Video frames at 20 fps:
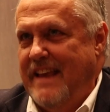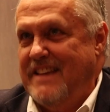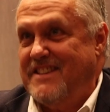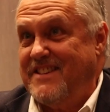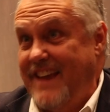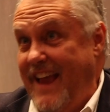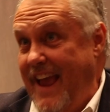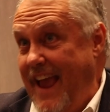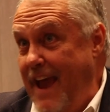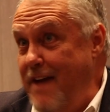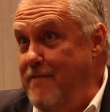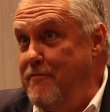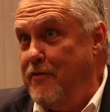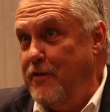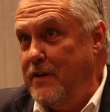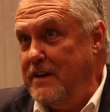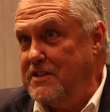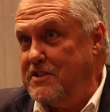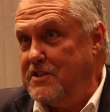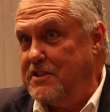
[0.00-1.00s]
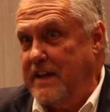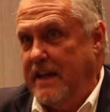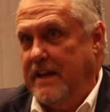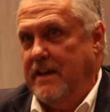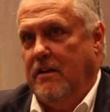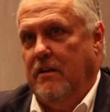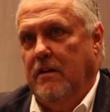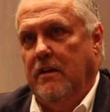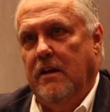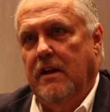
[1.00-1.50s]
Is every
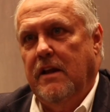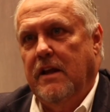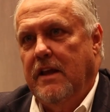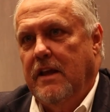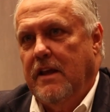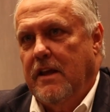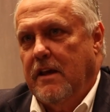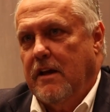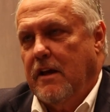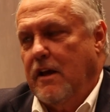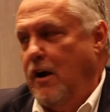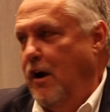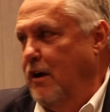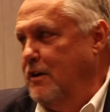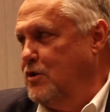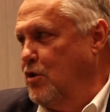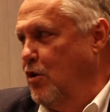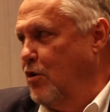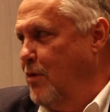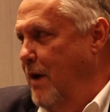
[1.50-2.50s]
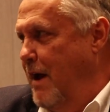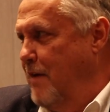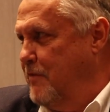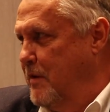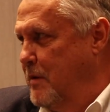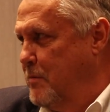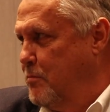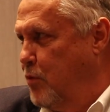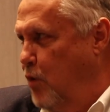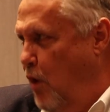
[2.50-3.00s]
single
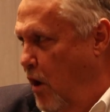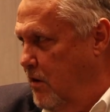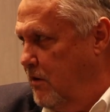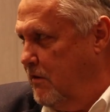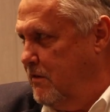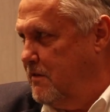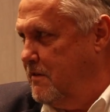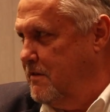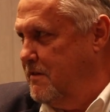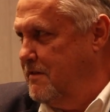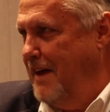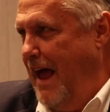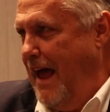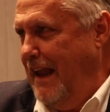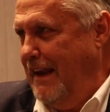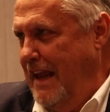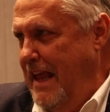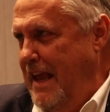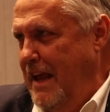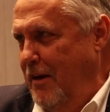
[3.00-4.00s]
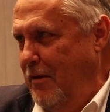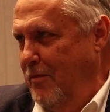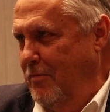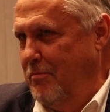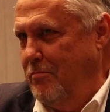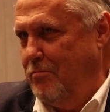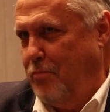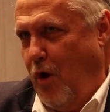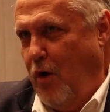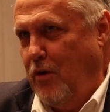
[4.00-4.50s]
cartographic product a legal
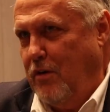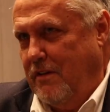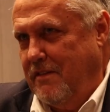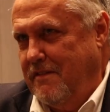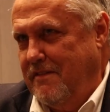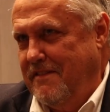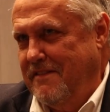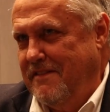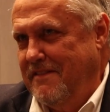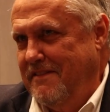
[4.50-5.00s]
product?